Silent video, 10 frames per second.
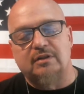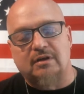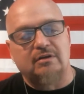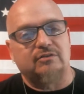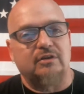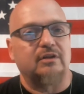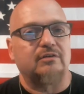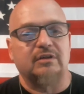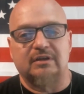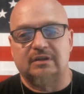the car will still look
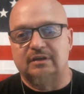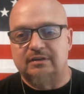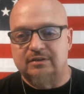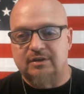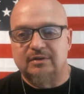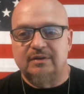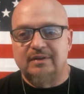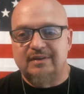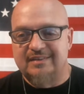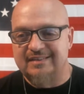really good. So
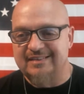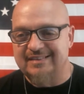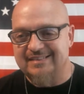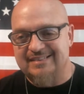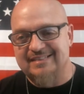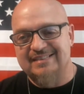it's